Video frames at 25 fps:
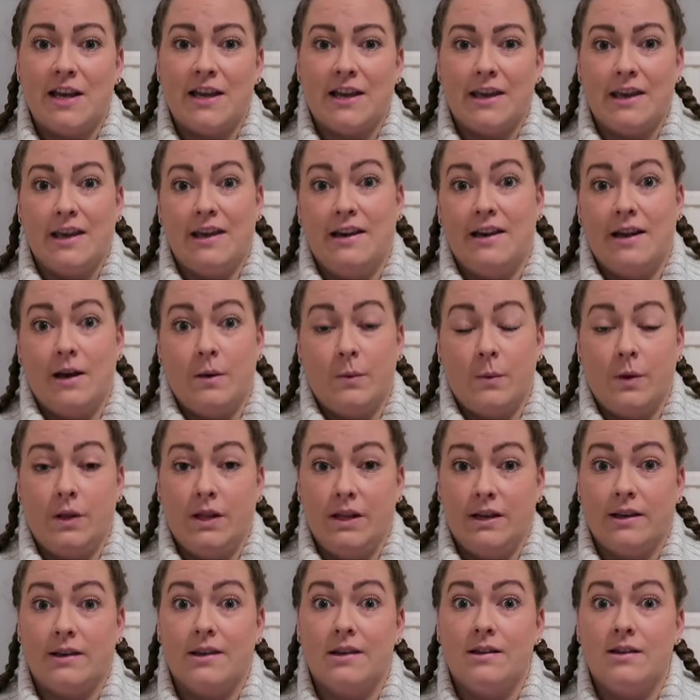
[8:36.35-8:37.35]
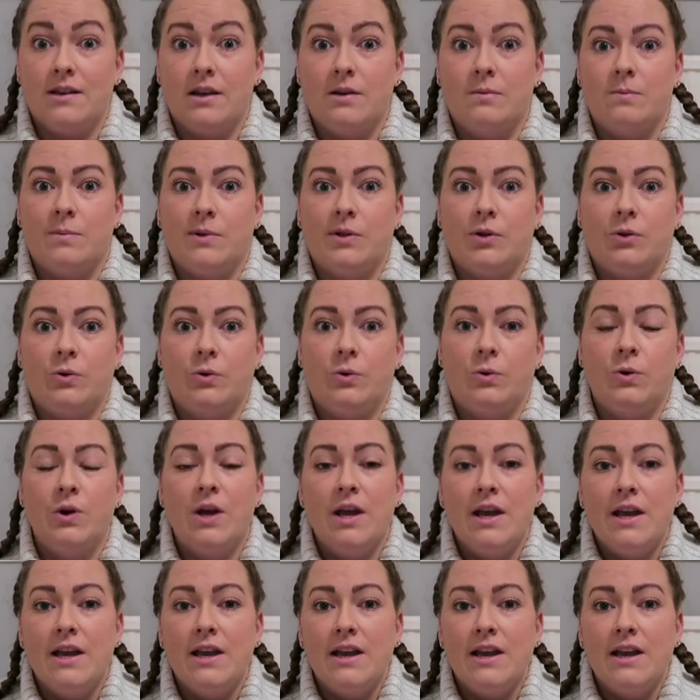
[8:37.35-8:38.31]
Again, I will link it down below.